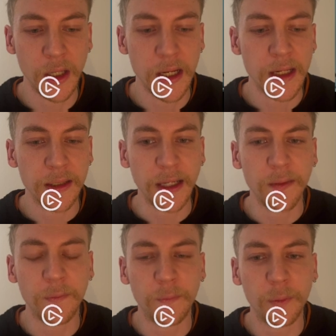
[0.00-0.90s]
That
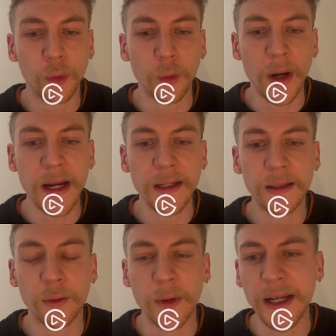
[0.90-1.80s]

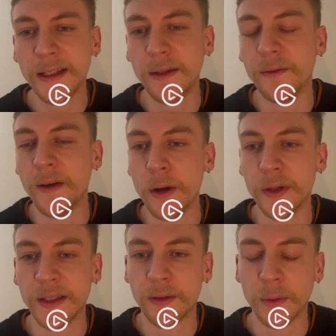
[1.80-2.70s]
greatly
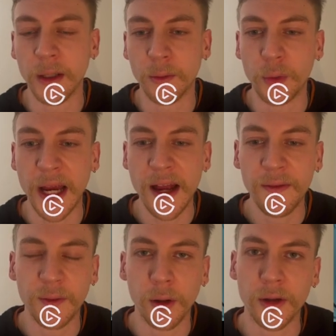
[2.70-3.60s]
varies. We have
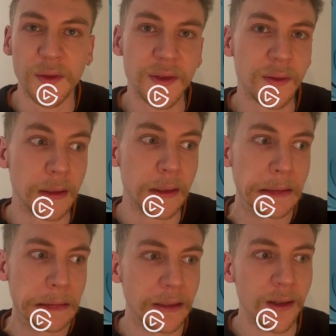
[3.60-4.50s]
a lot of
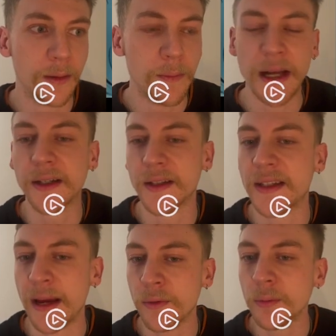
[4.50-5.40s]
mulligan
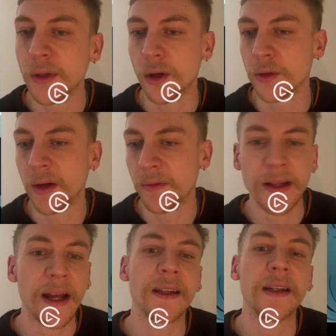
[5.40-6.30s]
7 because we have
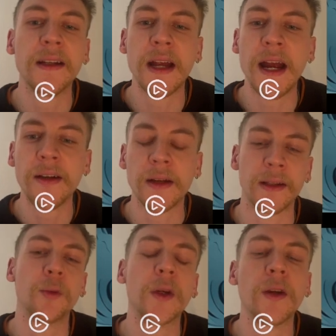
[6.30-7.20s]
nothing in hand,
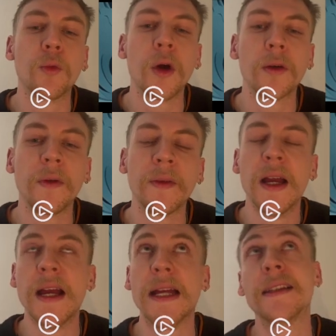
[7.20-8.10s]
nothing we can work with,
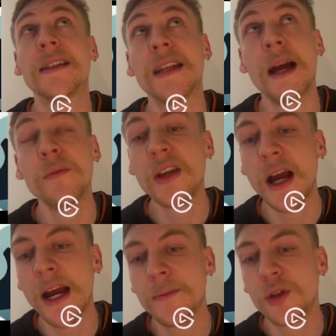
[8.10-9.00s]
and
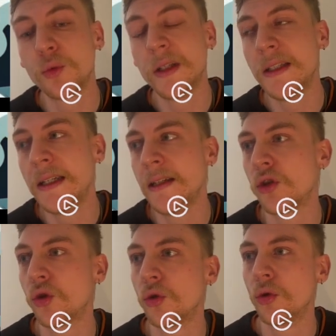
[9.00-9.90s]
sometimes we need
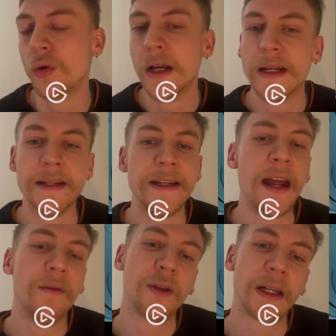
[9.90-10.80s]
to
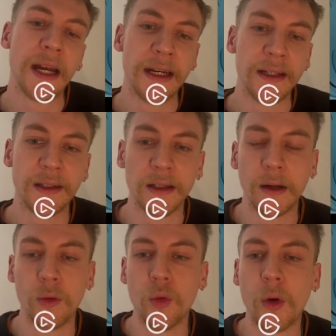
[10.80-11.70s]
navigate
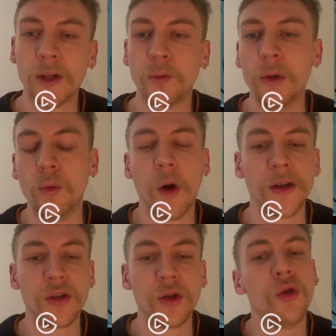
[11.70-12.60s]
what we
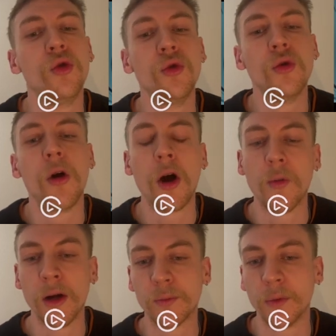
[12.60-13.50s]
want to do or
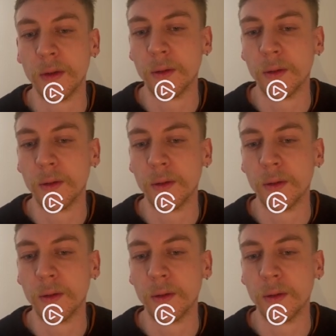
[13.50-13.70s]
what we